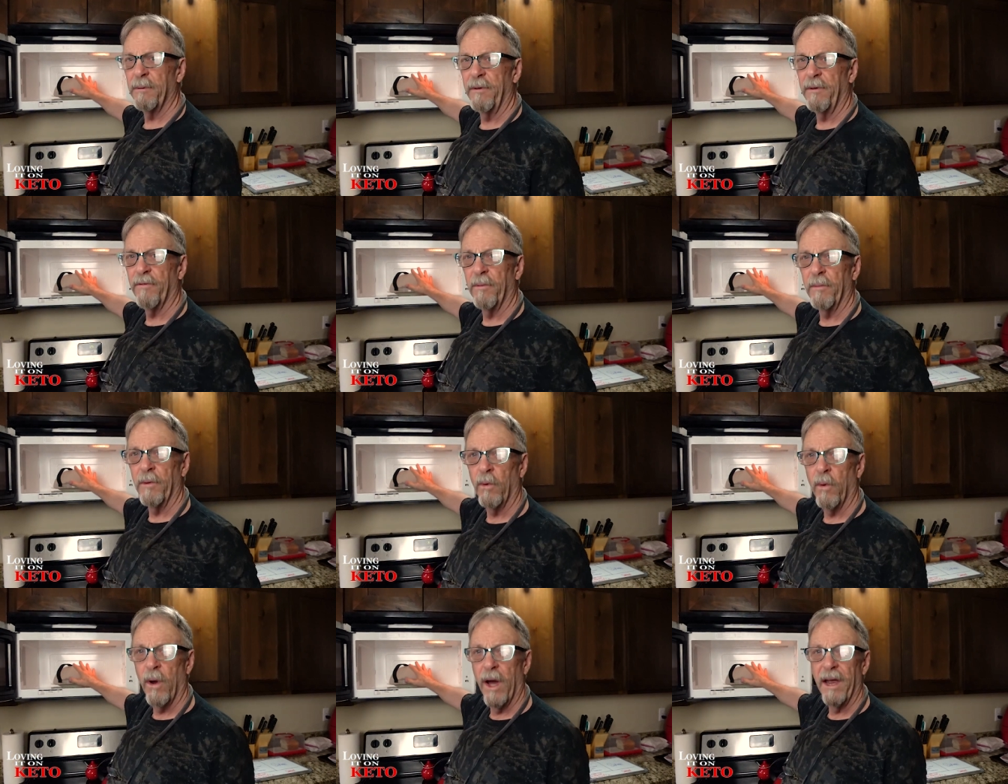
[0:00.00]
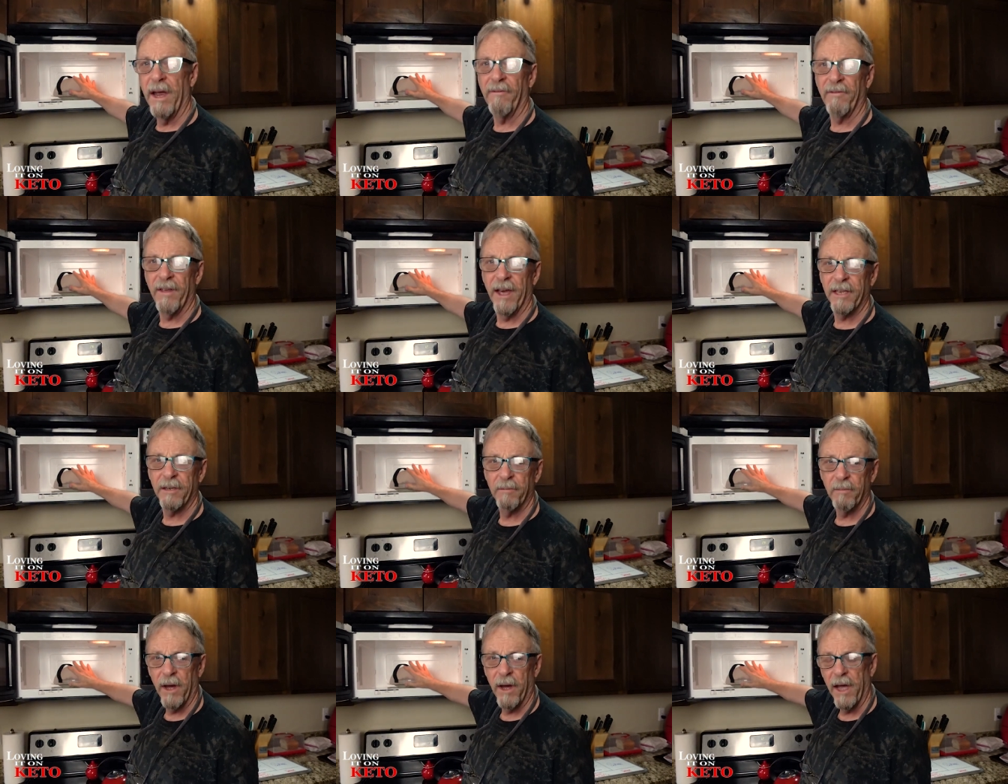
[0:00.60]
me from the wife.
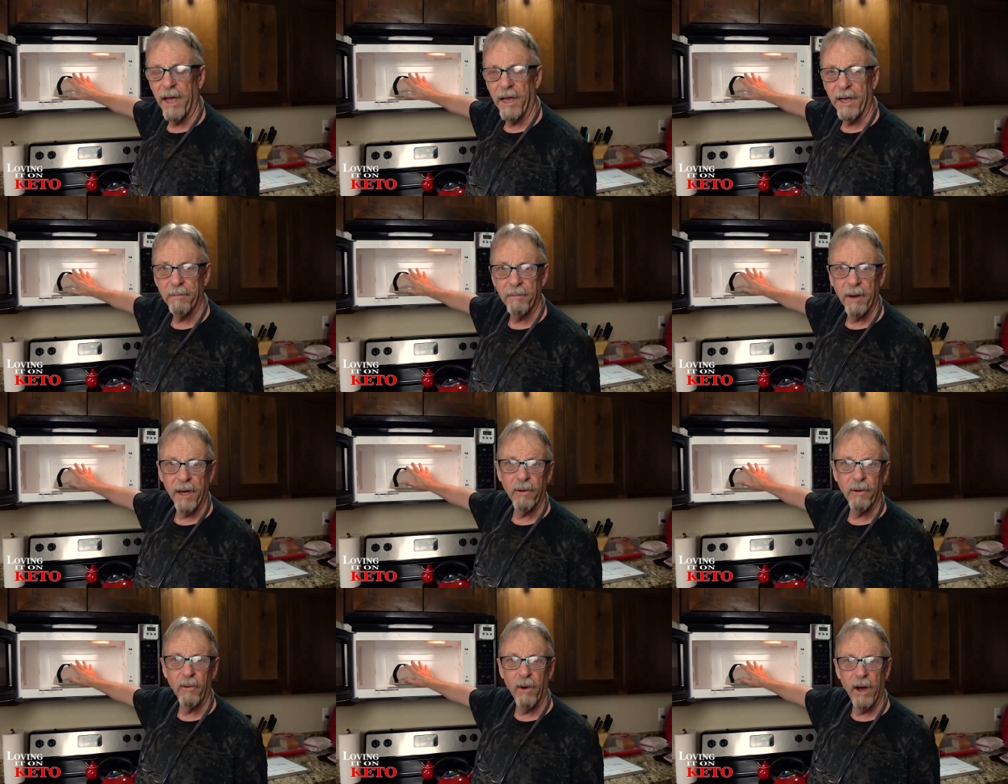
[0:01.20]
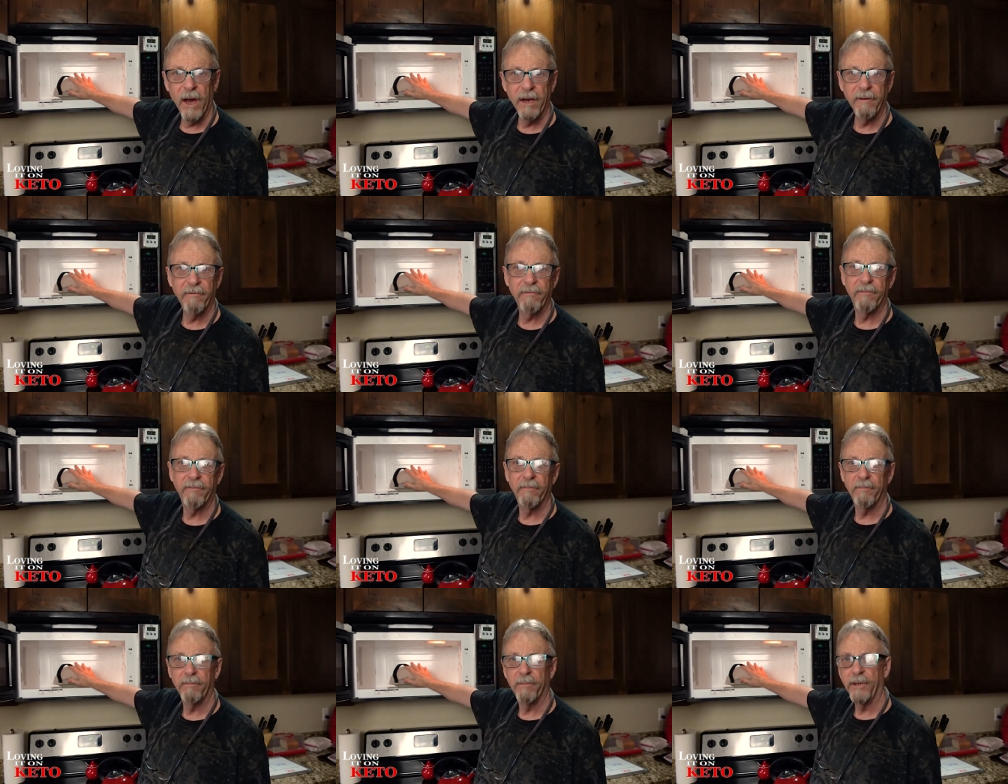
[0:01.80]
That's my wife
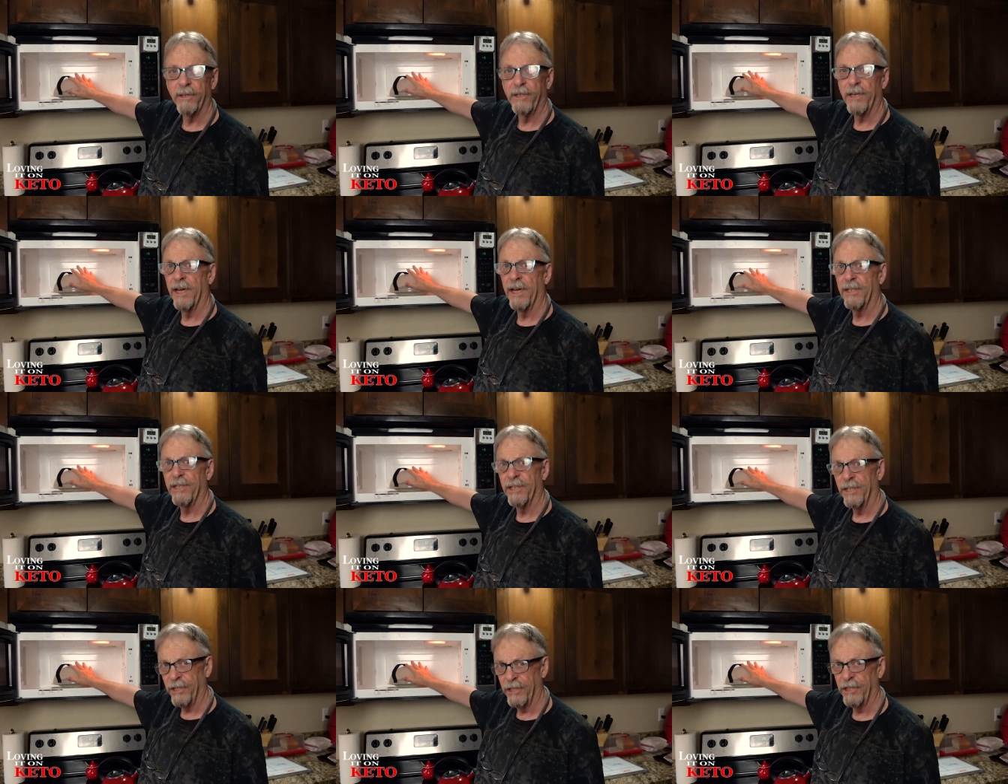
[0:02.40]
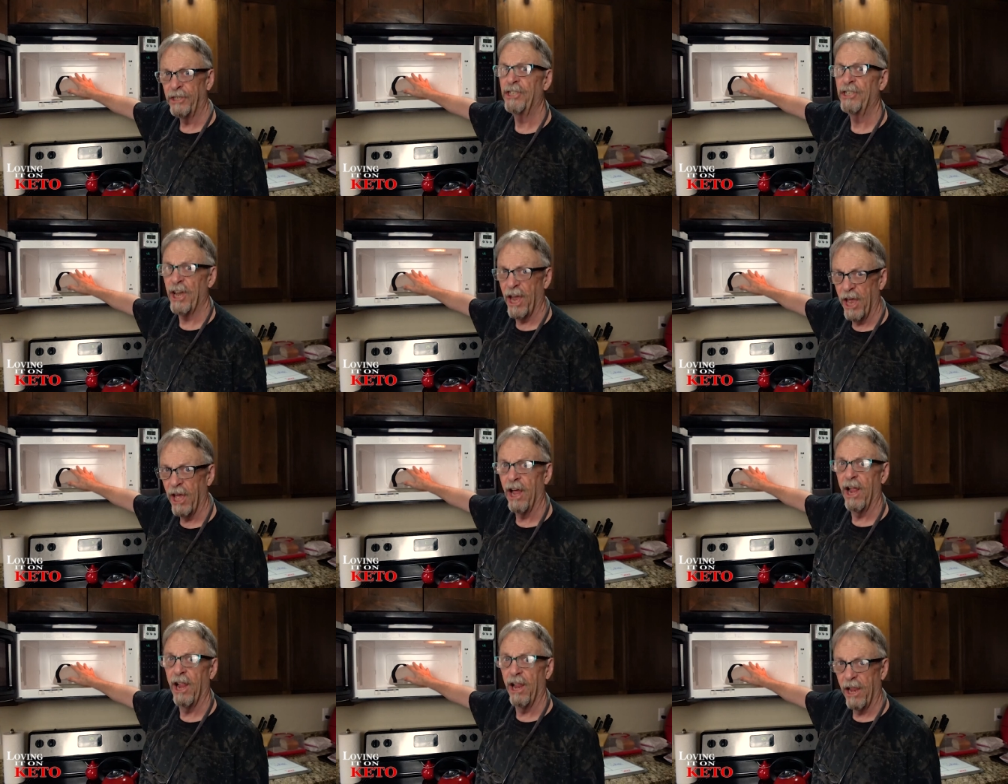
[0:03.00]
protection
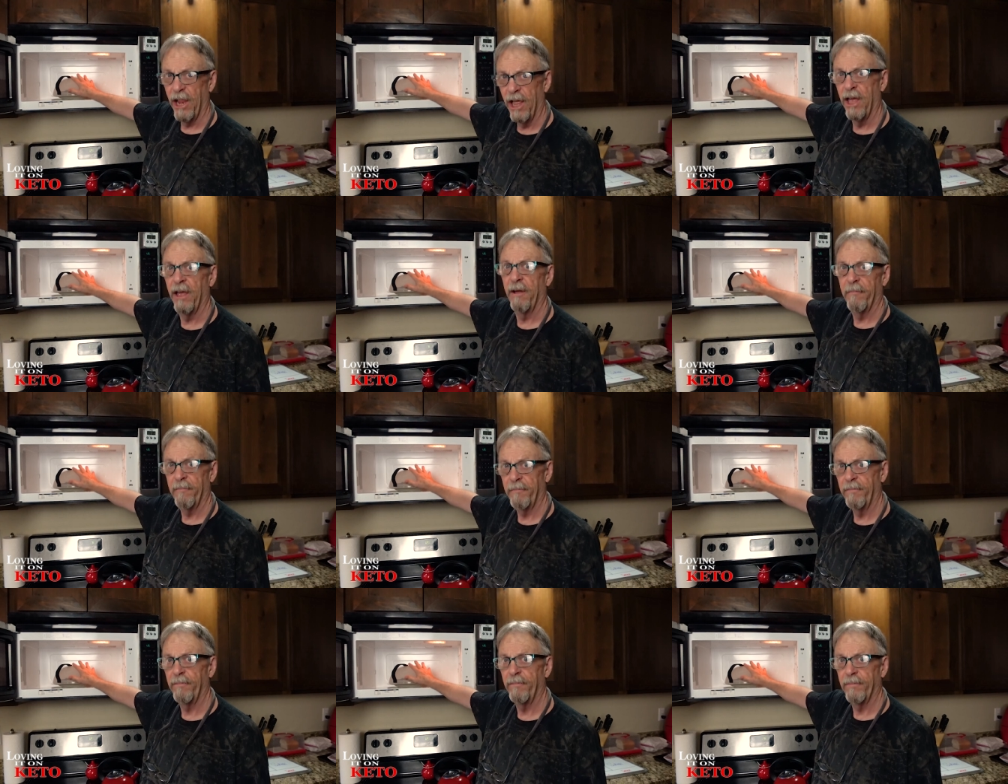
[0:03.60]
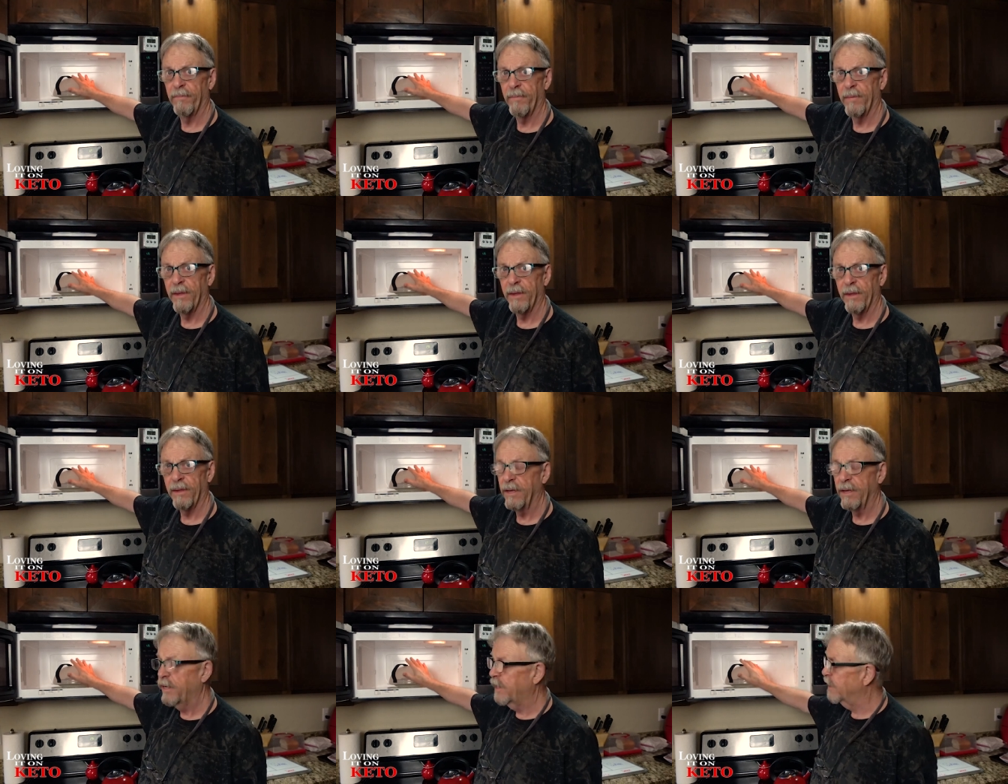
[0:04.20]
shell,
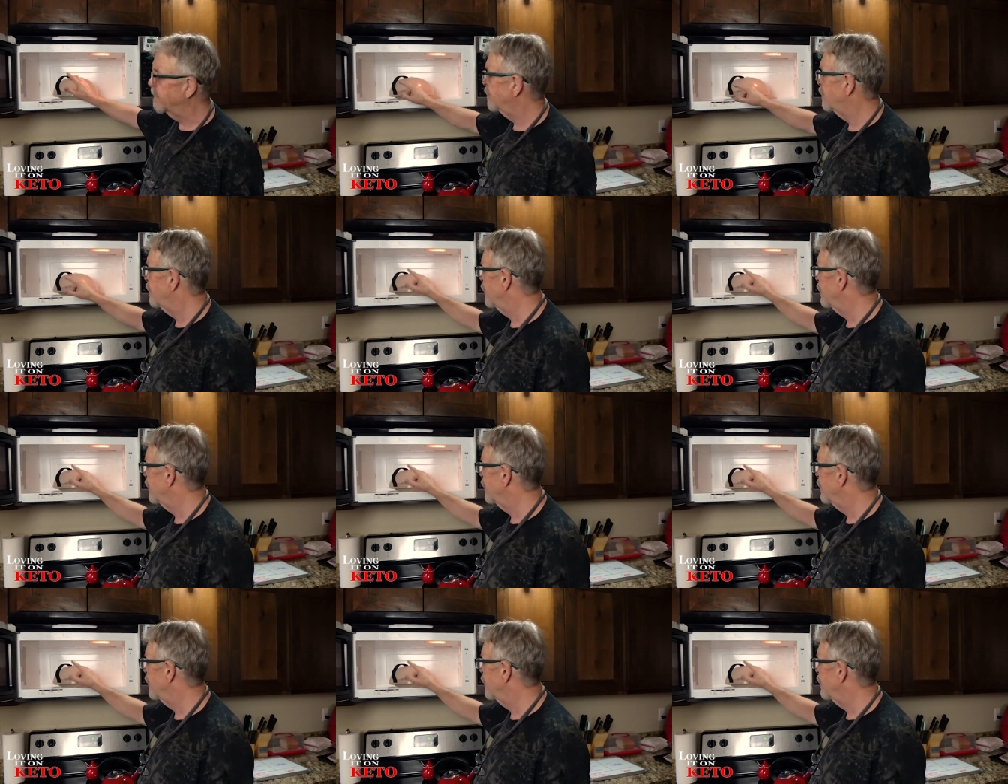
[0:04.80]
because